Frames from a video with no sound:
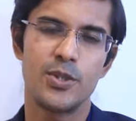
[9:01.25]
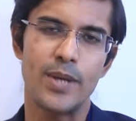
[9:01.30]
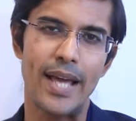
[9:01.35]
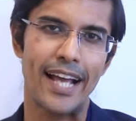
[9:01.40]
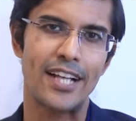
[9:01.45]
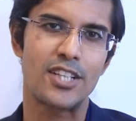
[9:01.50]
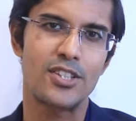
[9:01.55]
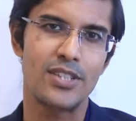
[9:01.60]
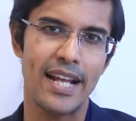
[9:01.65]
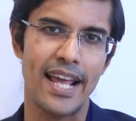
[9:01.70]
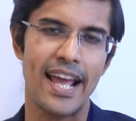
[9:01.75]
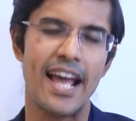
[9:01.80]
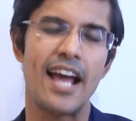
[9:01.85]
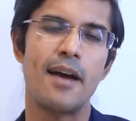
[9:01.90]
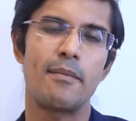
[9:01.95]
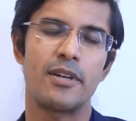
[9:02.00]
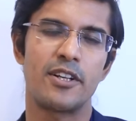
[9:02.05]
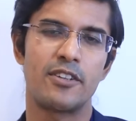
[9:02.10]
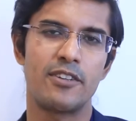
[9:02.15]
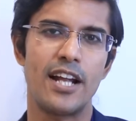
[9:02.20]
to actually
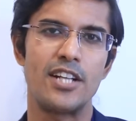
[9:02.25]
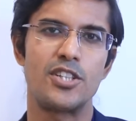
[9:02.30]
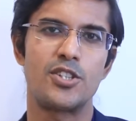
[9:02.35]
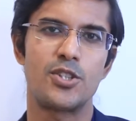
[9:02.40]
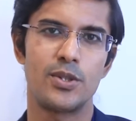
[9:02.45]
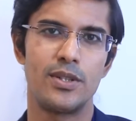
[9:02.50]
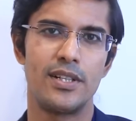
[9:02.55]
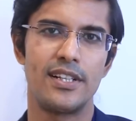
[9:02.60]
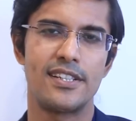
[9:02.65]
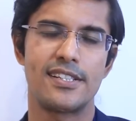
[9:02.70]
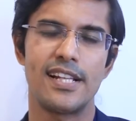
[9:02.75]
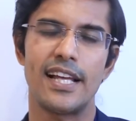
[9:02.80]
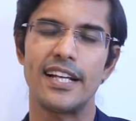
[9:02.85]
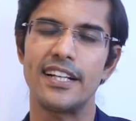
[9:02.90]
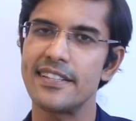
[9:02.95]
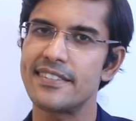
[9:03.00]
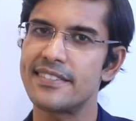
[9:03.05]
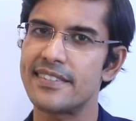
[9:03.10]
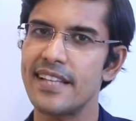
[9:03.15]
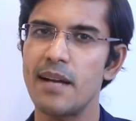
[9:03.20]
have a gratitude list. Like
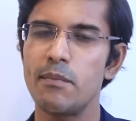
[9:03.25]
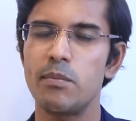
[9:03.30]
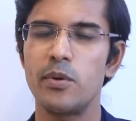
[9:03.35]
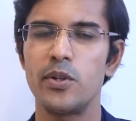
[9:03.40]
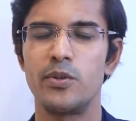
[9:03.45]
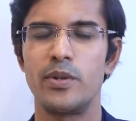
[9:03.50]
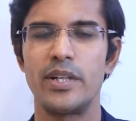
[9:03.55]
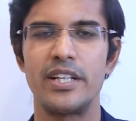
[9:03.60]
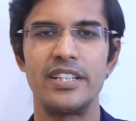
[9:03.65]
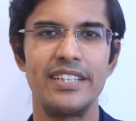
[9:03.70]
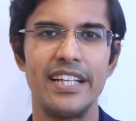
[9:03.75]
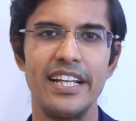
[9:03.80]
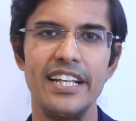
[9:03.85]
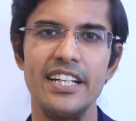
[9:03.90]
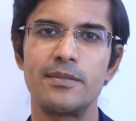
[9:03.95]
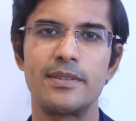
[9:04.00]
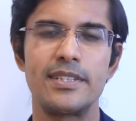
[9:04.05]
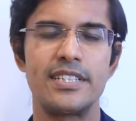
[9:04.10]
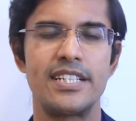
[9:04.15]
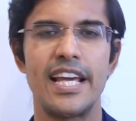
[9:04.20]
an example, when in the
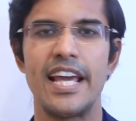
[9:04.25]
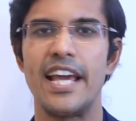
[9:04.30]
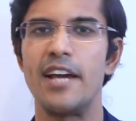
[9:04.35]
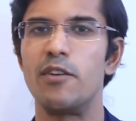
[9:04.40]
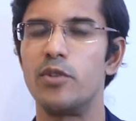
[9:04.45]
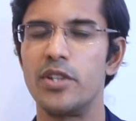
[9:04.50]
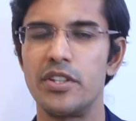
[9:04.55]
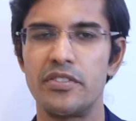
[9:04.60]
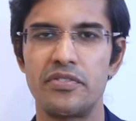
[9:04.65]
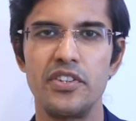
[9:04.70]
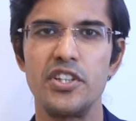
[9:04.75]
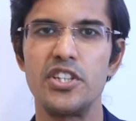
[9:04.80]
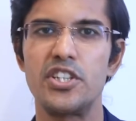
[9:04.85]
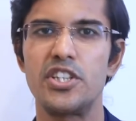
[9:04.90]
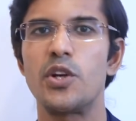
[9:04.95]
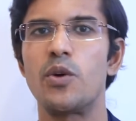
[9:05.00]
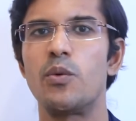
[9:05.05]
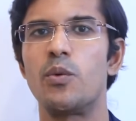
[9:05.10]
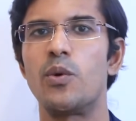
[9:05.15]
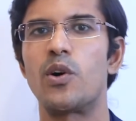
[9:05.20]
end of the day, when you're
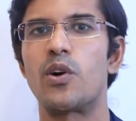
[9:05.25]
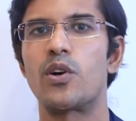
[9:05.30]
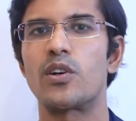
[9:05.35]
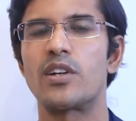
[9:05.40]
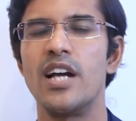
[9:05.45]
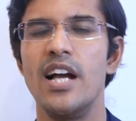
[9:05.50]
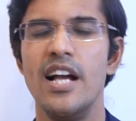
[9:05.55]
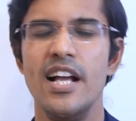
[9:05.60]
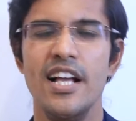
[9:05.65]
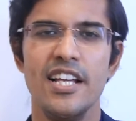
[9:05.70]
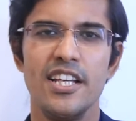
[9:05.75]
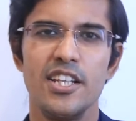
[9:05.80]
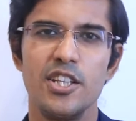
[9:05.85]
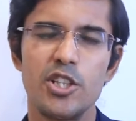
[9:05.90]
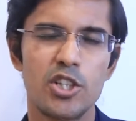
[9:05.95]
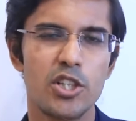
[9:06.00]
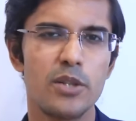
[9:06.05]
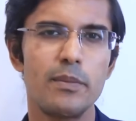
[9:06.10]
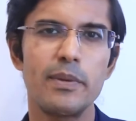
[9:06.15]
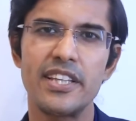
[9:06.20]
finishing your work,
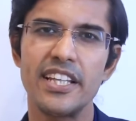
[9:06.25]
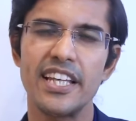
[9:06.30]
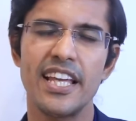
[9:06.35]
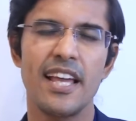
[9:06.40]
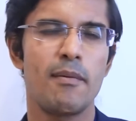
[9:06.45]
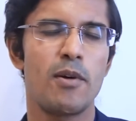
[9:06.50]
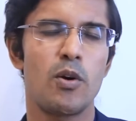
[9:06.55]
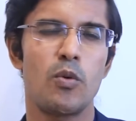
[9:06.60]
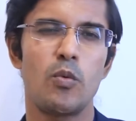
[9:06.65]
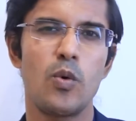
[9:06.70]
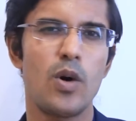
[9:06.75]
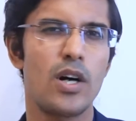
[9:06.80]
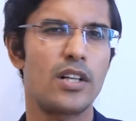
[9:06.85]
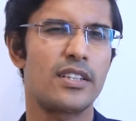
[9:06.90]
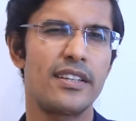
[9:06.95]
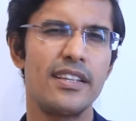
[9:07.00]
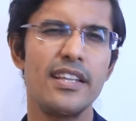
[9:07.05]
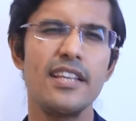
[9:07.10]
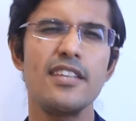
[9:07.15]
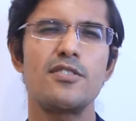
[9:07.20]
you should be thinking about
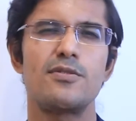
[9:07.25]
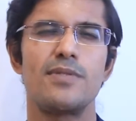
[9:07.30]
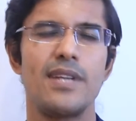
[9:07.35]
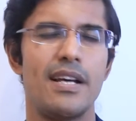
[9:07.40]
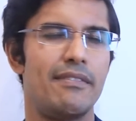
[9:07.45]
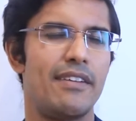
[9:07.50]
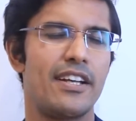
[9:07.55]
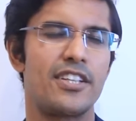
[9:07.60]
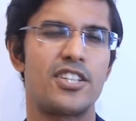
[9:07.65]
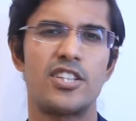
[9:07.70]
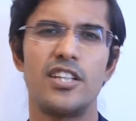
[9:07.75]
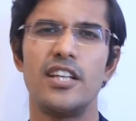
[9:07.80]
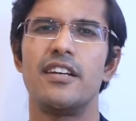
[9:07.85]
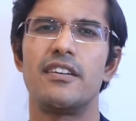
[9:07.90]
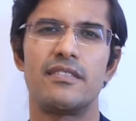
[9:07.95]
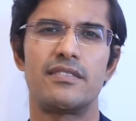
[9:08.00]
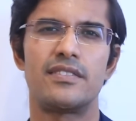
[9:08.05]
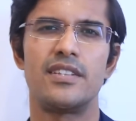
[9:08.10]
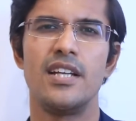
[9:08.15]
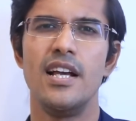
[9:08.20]
what things we have
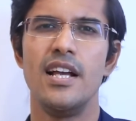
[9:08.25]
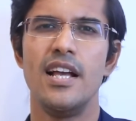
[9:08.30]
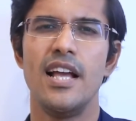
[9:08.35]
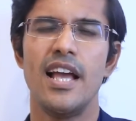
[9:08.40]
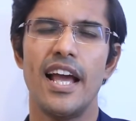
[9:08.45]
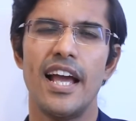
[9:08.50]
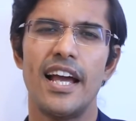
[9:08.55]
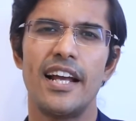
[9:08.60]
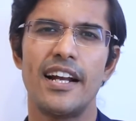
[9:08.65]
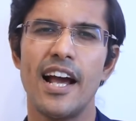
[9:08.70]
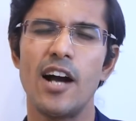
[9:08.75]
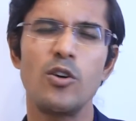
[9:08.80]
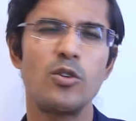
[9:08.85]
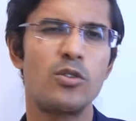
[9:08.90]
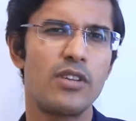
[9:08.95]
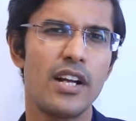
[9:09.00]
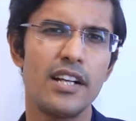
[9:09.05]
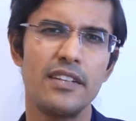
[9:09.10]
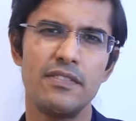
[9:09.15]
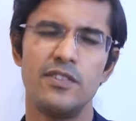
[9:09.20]
achieved and how
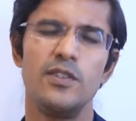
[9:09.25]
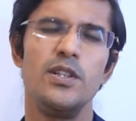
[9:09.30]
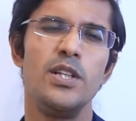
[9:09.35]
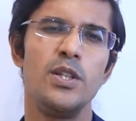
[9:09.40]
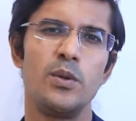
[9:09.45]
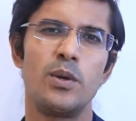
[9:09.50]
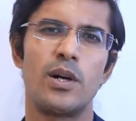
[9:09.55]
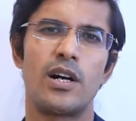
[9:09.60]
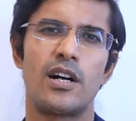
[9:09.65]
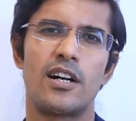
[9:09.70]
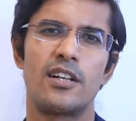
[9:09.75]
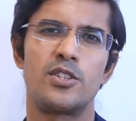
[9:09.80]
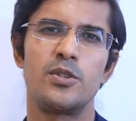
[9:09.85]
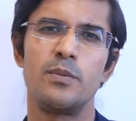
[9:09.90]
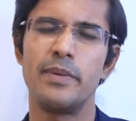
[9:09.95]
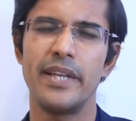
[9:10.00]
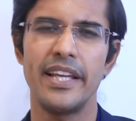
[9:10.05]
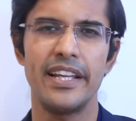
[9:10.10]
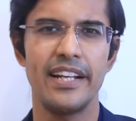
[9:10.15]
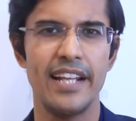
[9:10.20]
grateful you are to
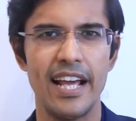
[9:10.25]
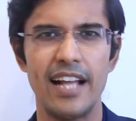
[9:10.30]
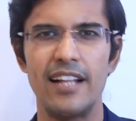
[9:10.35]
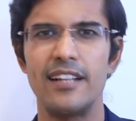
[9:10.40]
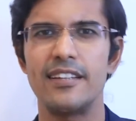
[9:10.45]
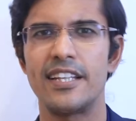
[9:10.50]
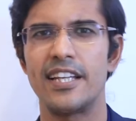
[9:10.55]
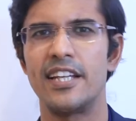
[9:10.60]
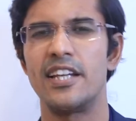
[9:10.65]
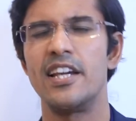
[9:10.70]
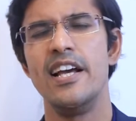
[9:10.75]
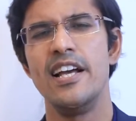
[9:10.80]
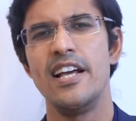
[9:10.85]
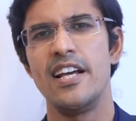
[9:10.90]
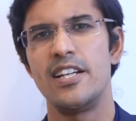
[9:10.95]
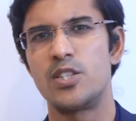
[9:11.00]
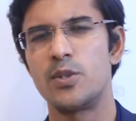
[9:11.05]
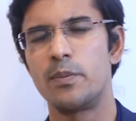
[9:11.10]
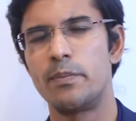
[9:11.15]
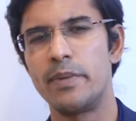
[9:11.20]
being healthy,
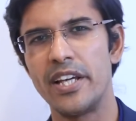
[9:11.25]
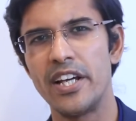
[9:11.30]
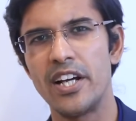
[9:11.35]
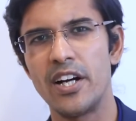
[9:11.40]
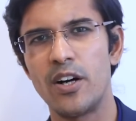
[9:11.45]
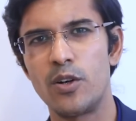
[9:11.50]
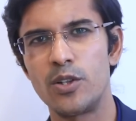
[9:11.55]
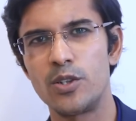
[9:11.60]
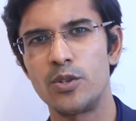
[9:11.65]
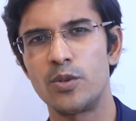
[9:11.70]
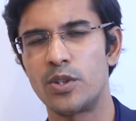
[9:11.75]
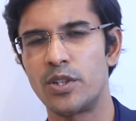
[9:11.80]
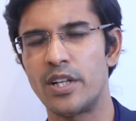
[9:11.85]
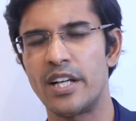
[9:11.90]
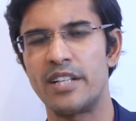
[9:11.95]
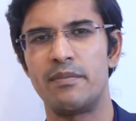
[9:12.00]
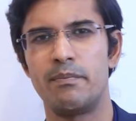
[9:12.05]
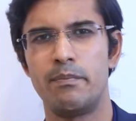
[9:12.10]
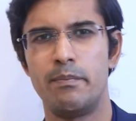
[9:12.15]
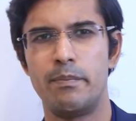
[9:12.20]
to be on
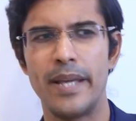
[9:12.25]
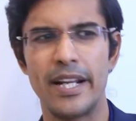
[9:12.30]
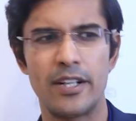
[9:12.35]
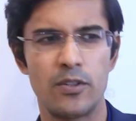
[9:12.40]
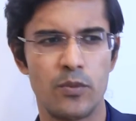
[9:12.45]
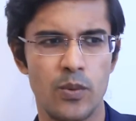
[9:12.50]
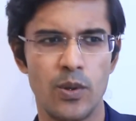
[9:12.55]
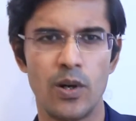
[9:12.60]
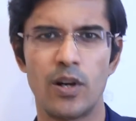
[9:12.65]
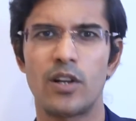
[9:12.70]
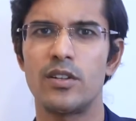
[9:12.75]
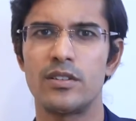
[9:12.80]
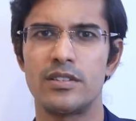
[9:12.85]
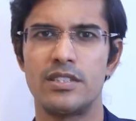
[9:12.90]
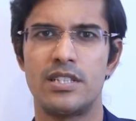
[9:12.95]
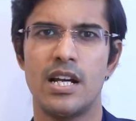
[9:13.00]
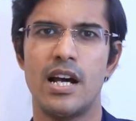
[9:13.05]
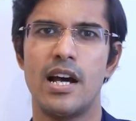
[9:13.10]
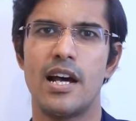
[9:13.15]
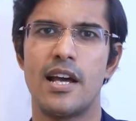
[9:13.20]
or, and be at work
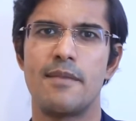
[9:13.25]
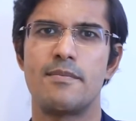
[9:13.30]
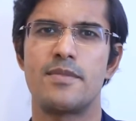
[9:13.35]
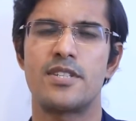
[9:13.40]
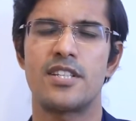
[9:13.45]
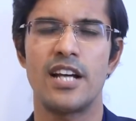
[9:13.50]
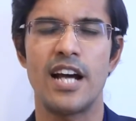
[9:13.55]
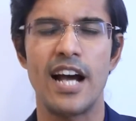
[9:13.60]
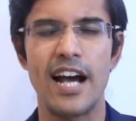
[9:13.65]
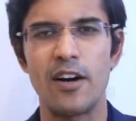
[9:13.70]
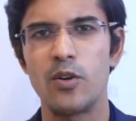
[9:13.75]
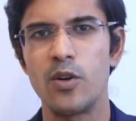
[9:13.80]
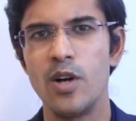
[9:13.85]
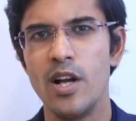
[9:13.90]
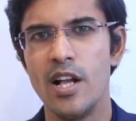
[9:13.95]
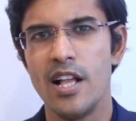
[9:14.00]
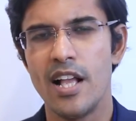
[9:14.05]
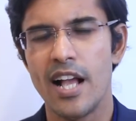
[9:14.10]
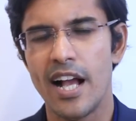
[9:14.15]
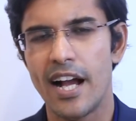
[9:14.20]
on times,
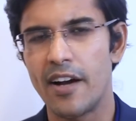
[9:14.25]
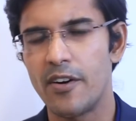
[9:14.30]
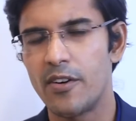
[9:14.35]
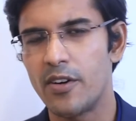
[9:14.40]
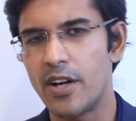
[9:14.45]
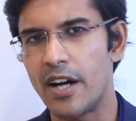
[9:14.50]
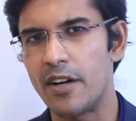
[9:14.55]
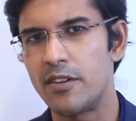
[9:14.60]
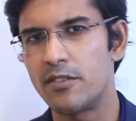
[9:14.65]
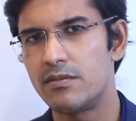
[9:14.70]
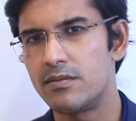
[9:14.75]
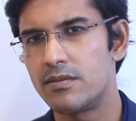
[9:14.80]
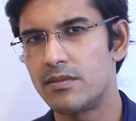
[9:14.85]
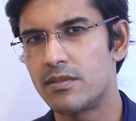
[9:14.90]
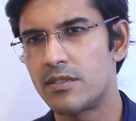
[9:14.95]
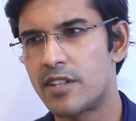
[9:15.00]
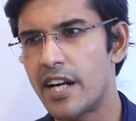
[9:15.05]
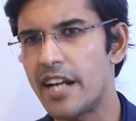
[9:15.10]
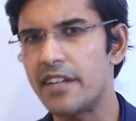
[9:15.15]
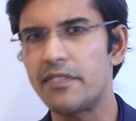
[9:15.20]
how how how
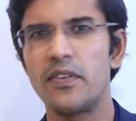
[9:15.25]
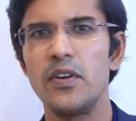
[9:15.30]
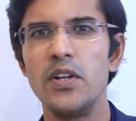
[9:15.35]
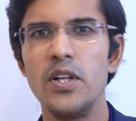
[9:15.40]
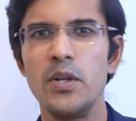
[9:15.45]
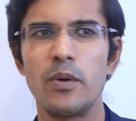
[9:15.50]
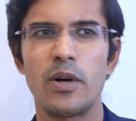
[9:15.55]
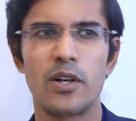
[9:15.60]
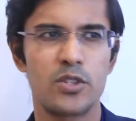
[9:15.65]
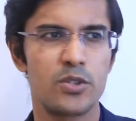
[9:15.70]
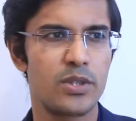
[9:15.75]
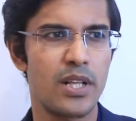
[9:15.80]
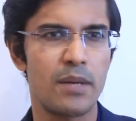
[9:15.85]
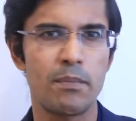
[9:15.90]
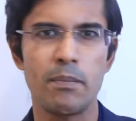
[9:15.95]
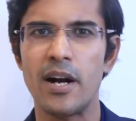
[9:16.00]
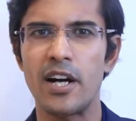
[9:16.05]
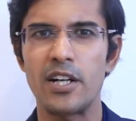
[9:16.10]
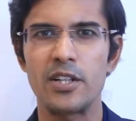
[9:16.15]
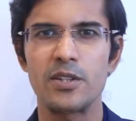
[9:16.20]
grateful you are to
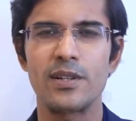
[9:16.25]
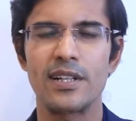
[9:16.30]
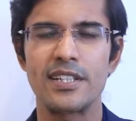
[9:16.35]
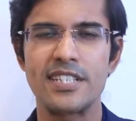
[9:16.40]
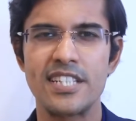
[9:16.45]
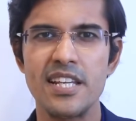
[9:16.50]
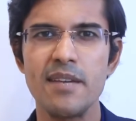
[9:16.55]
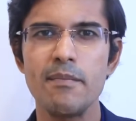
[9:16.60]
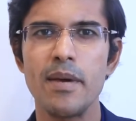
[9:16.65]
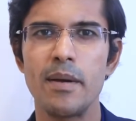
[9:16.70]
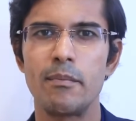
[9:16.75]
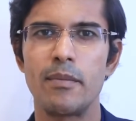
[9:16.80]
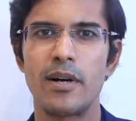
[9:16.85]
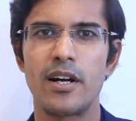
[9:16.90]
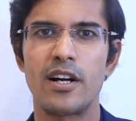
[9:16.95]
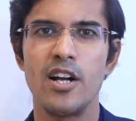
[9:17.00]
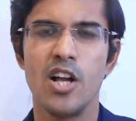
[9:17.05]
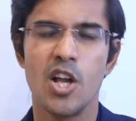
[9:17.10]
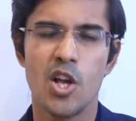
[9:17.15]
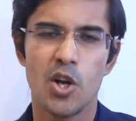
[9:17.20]
that particular team
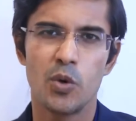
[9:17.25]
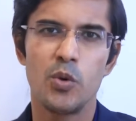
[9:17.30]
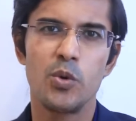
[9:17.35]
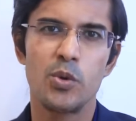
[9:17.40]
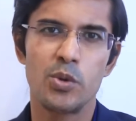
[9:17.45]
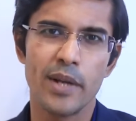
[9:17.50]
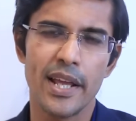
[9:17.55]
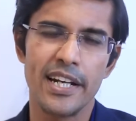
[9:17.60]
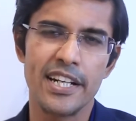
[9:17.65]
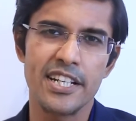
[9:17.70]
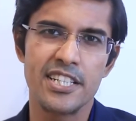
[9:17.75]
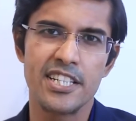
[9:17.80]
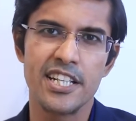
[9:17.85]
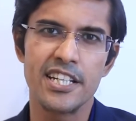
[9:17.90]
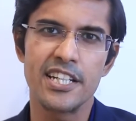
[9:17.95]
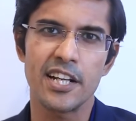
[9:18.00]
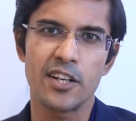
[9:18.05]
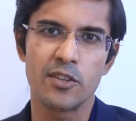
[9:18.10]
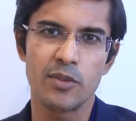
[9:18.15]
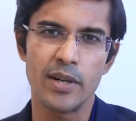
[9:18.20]
member who really
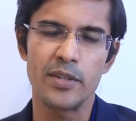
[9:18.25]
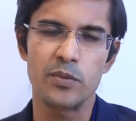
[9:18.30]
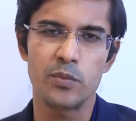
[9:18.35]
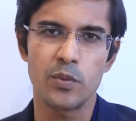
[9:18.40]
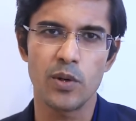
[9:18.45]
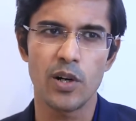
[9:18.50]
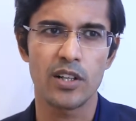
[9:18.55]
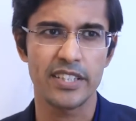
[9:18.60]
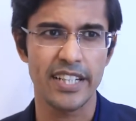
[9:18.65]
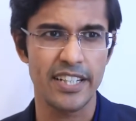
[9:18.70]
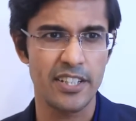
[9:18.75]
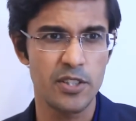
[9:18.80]
did a great work.